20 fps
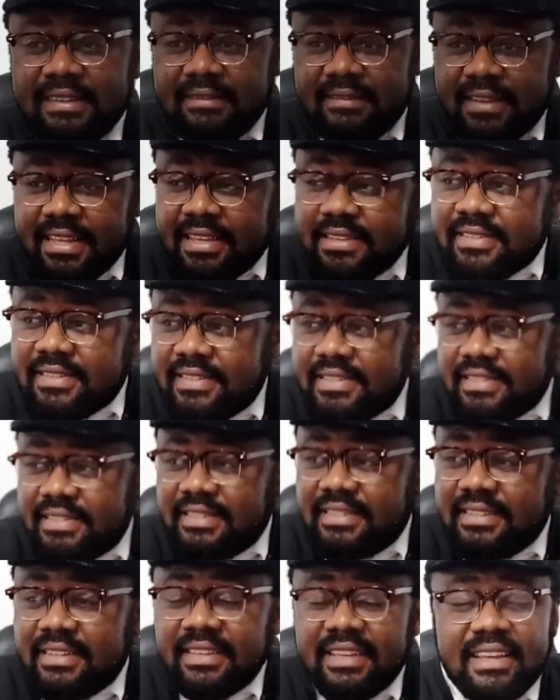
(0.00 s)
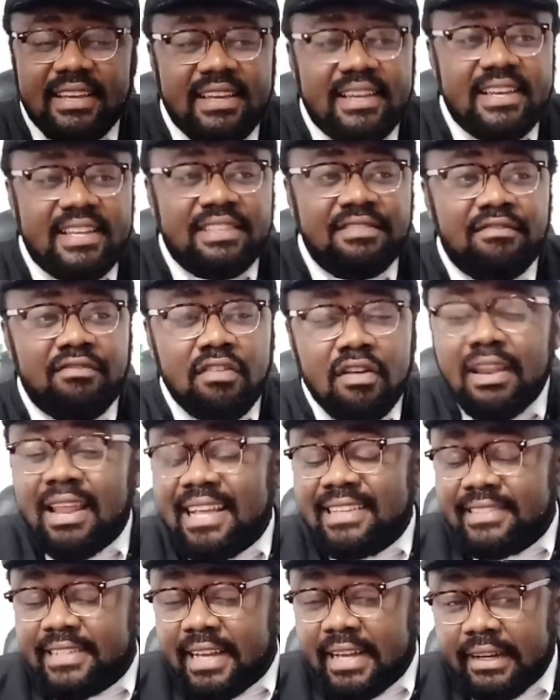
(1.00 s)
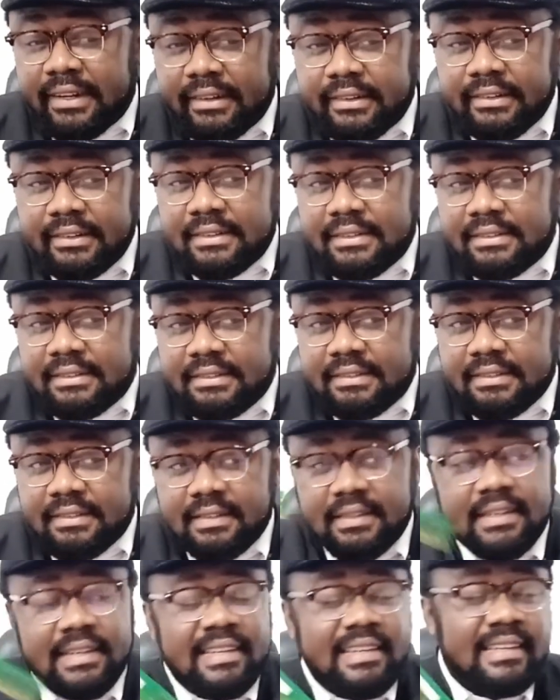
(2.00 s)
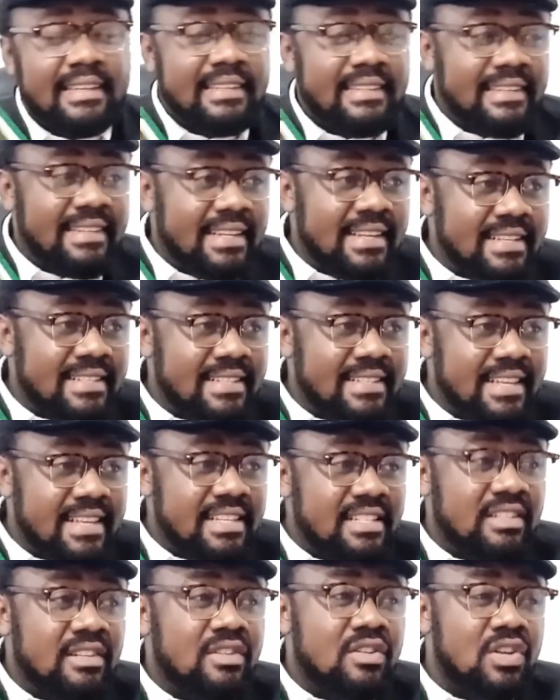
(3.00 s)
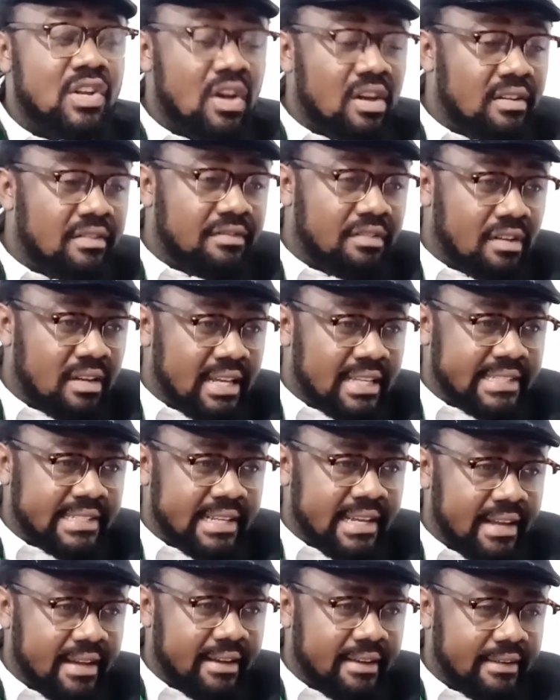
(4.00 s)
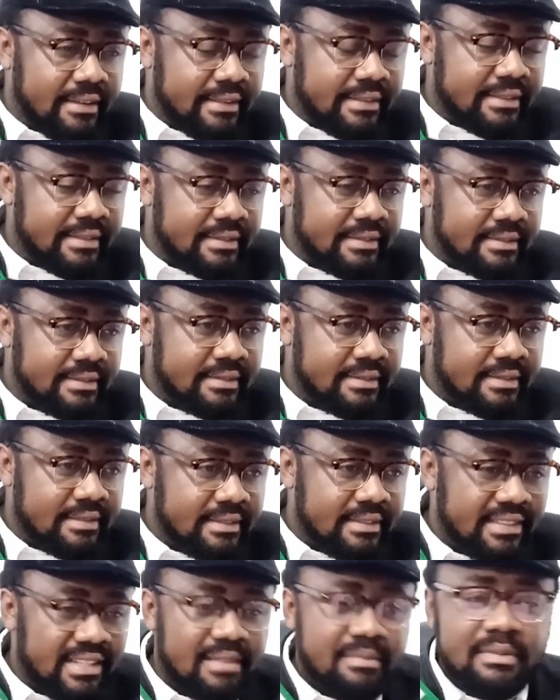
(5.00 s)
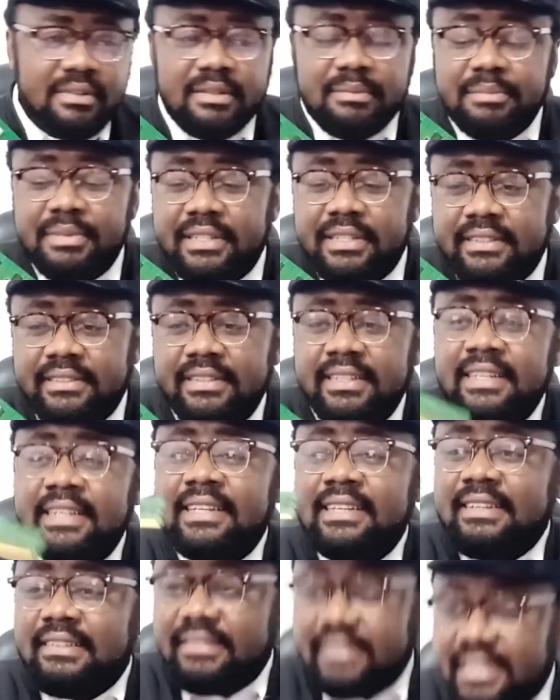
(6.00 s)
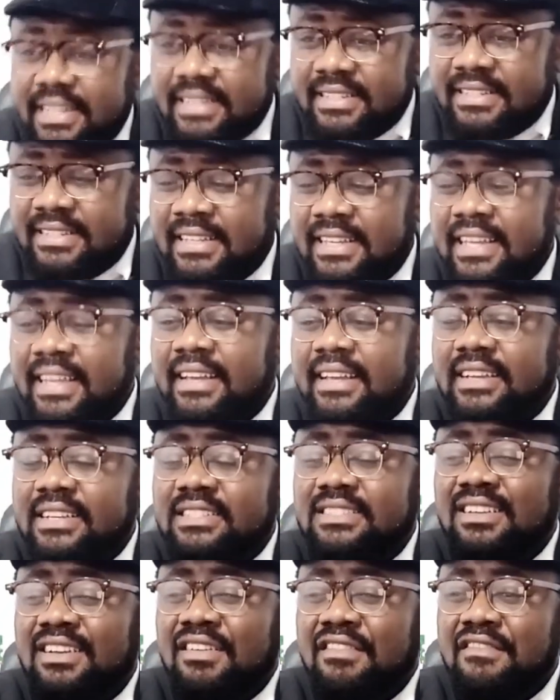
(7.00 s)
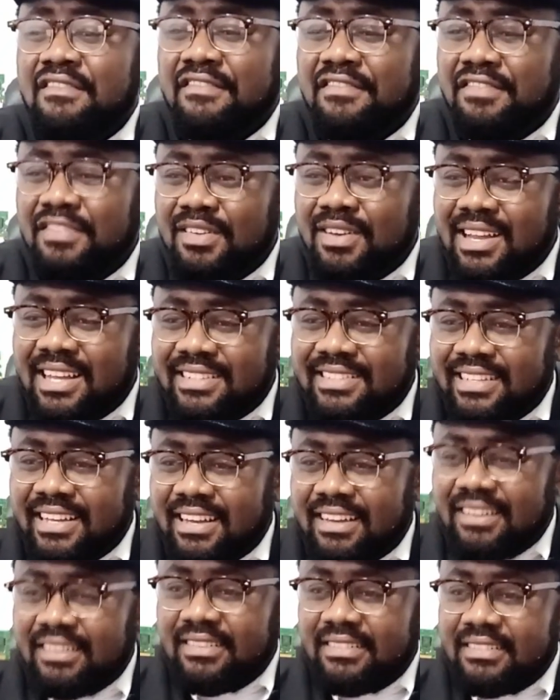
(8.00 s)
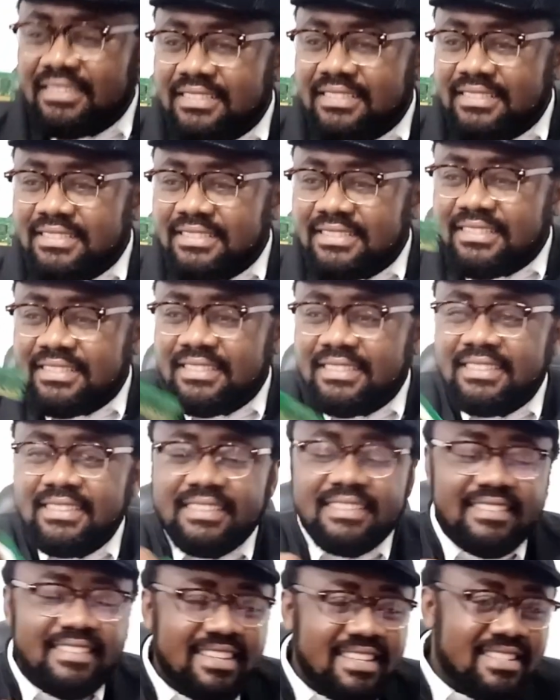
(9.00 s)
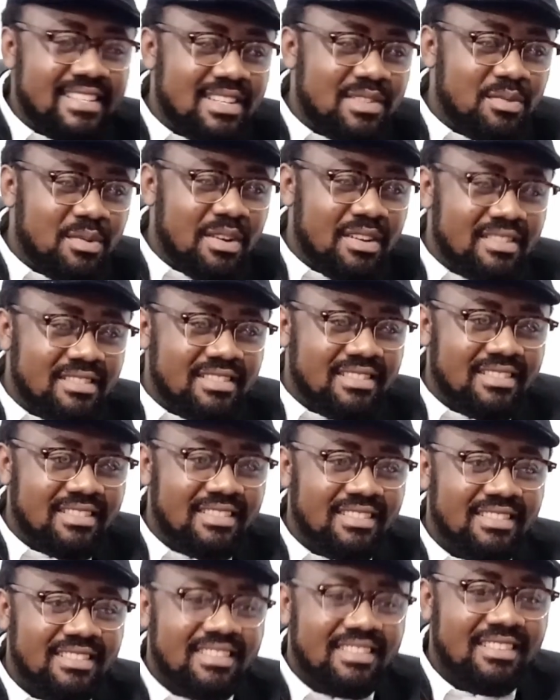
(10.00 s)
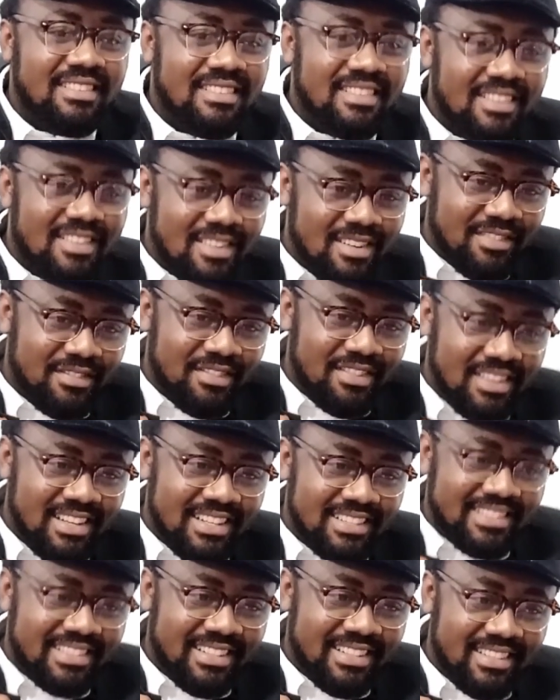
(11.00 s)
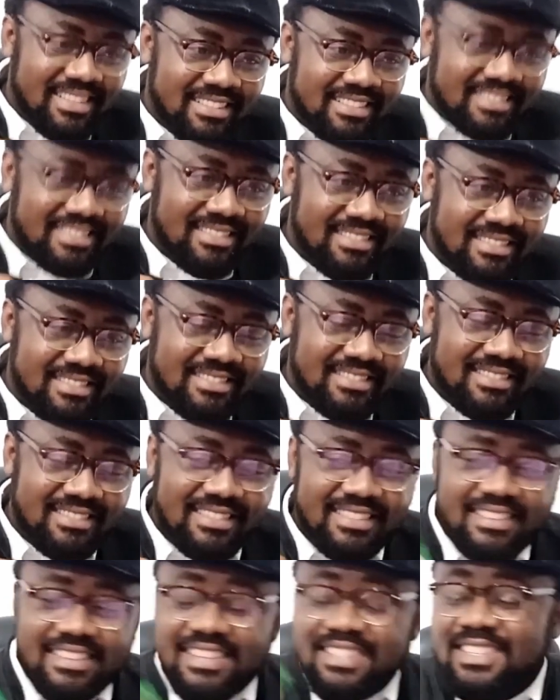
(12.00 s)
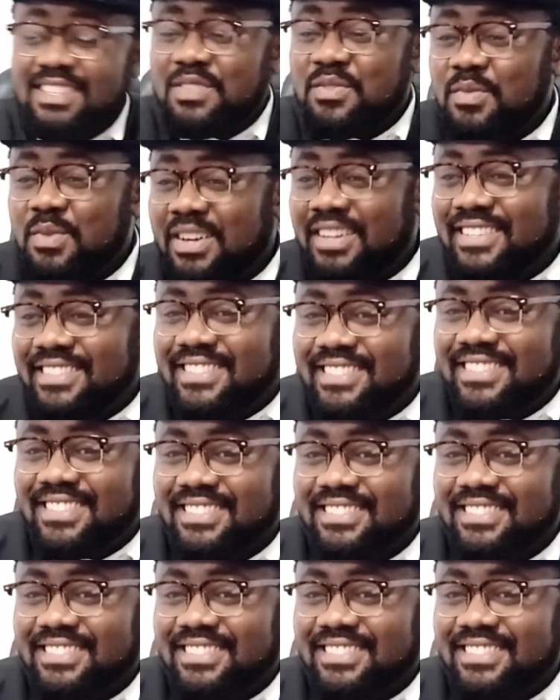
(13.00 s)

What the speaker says: This is volatile. This is non-volatile. Let me repeat. This is volatile. This is what? Non-volatile. This is what?